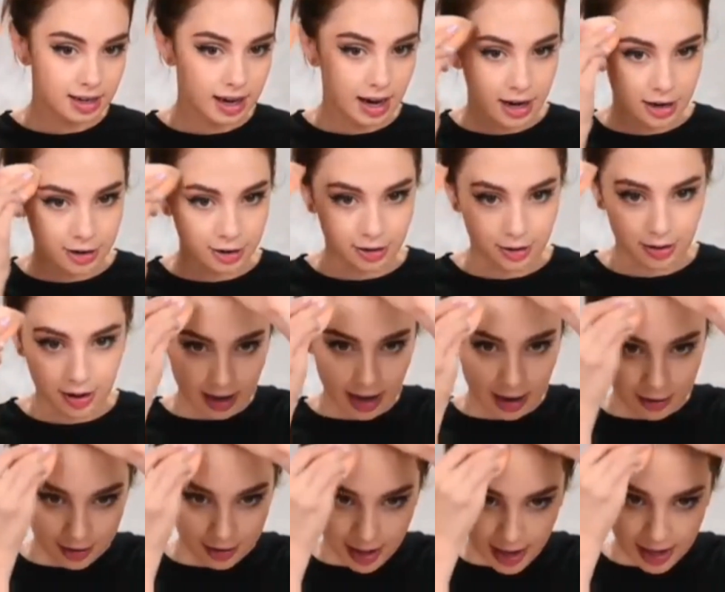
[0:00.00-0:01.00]
I don't know.
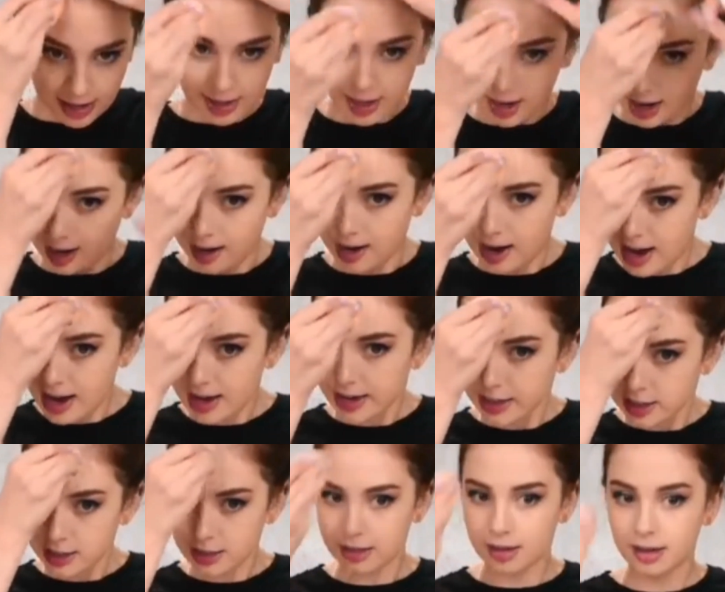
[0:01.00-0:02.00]
I feel like the
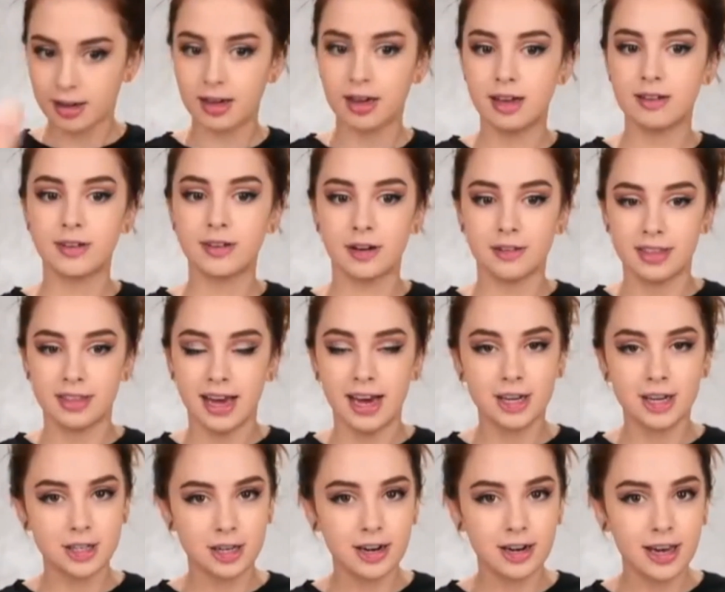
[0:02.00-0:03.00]
less
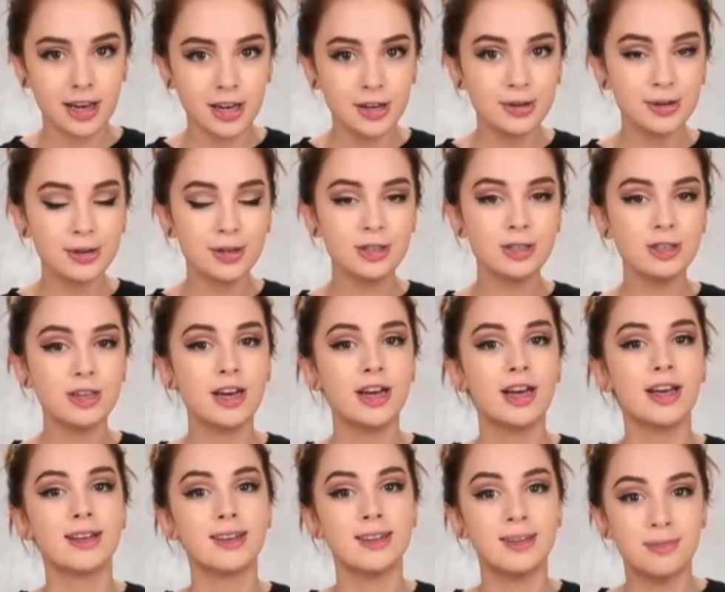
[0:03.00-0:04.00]
foundation I use,
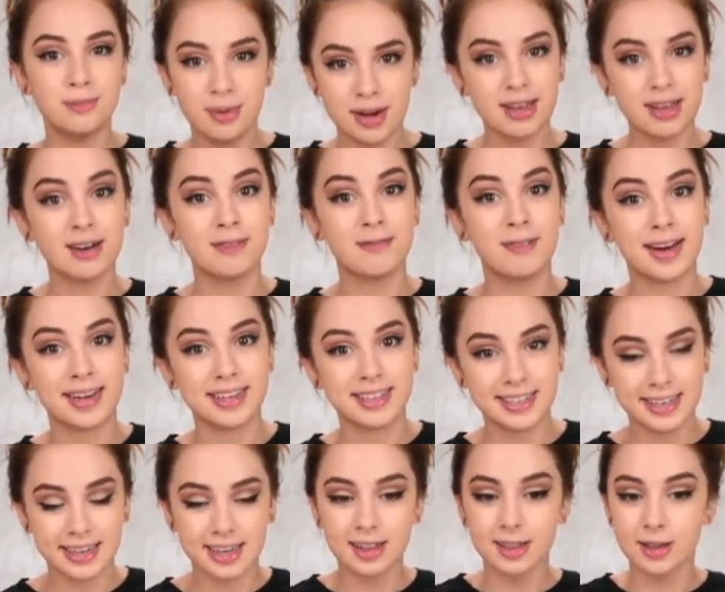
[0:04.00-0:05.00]
the better my
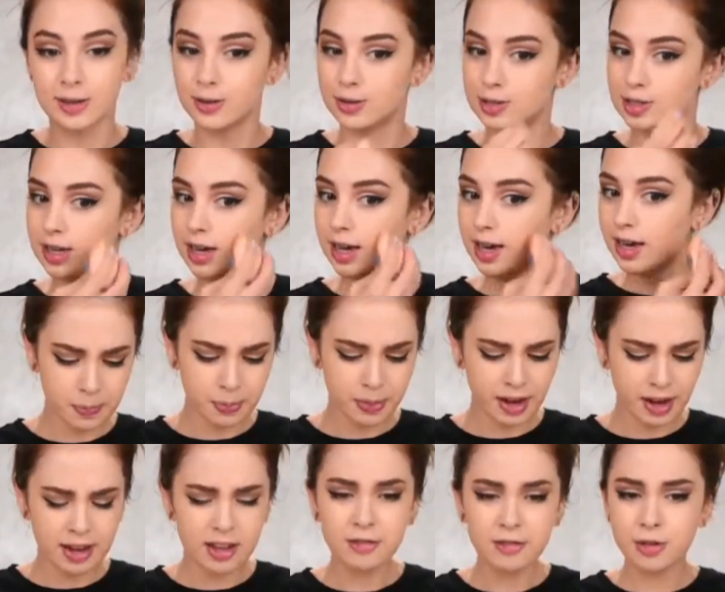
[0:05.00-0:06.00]
skin looks.
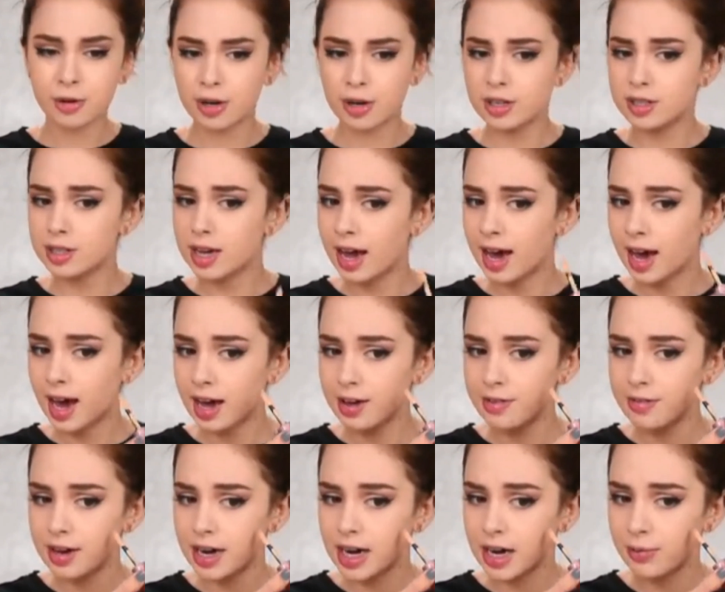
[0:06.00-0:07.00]
And of course, I
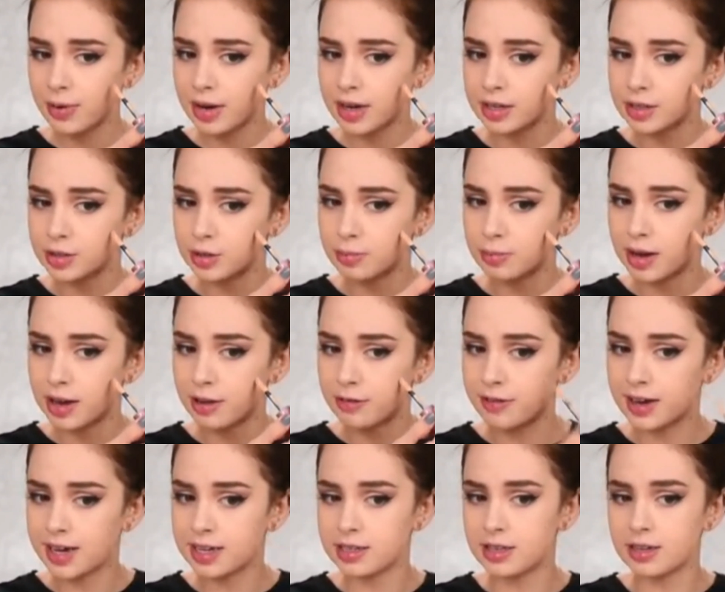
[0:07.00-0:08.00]
have areas on my
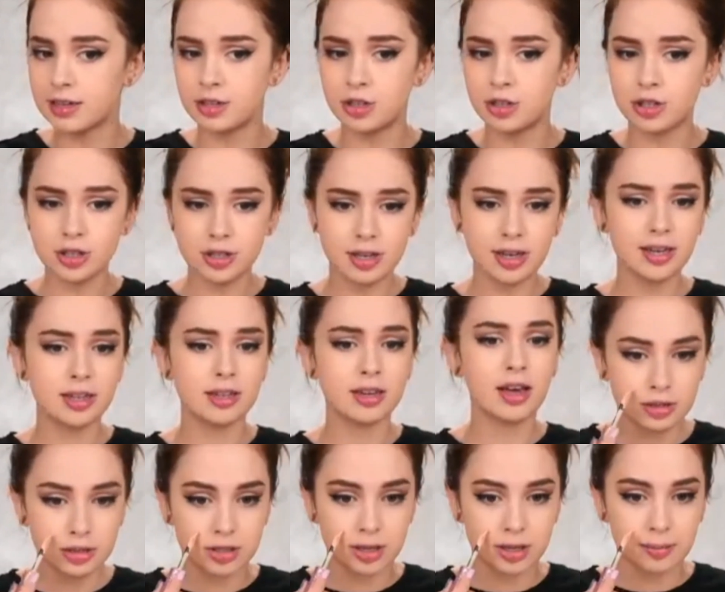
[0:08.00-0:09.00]
face that just need
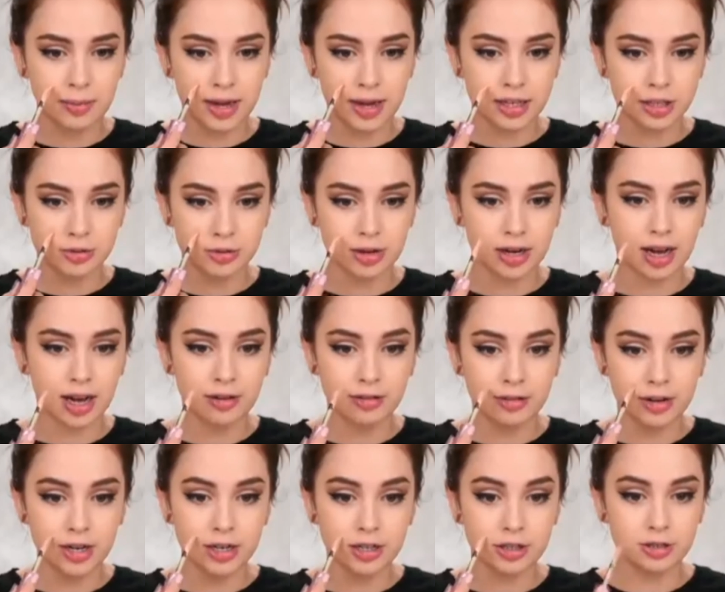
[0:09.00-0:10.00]
some extra
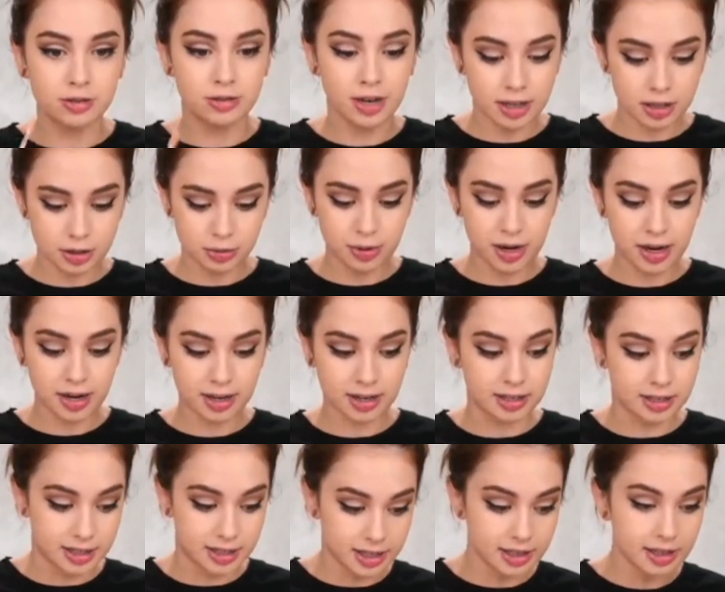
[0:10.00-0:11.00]
coverage. That's where
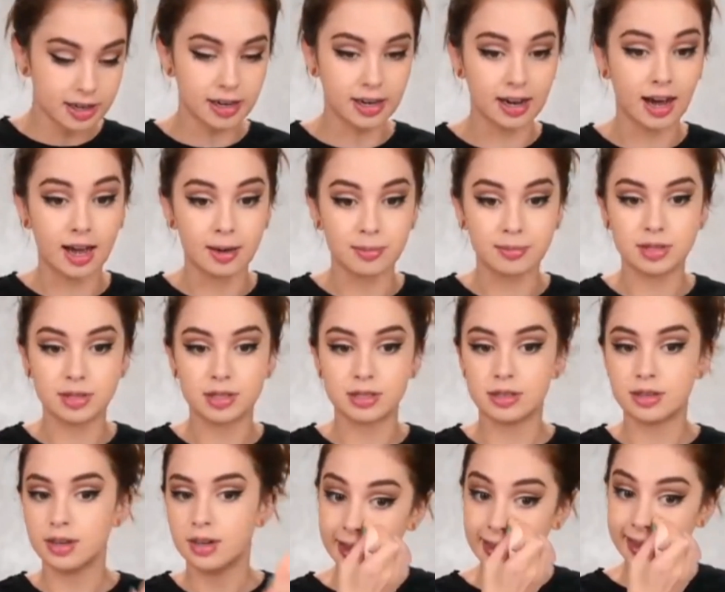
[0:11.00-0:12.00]
concealer
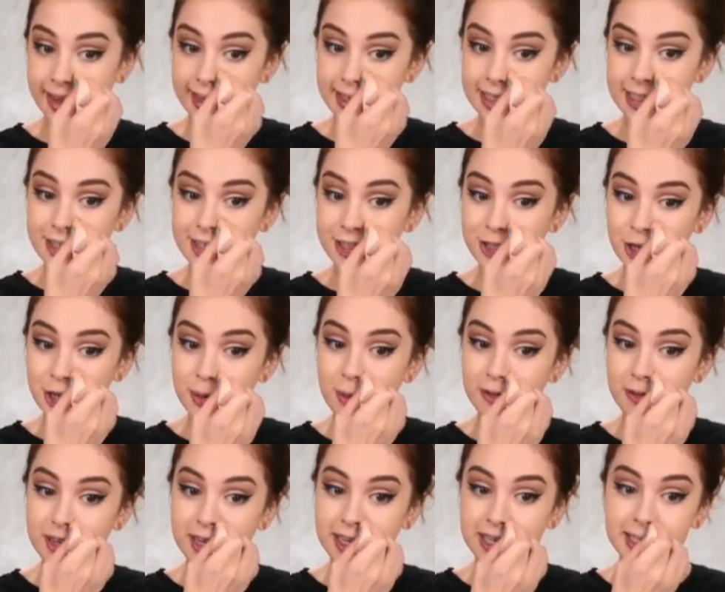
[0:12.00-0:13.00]
comes. That's the
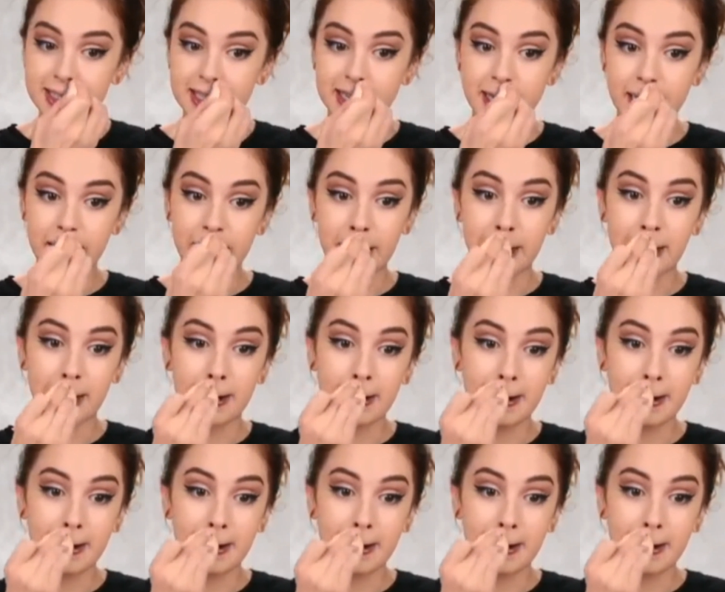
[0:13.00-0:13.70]
job of the concealer.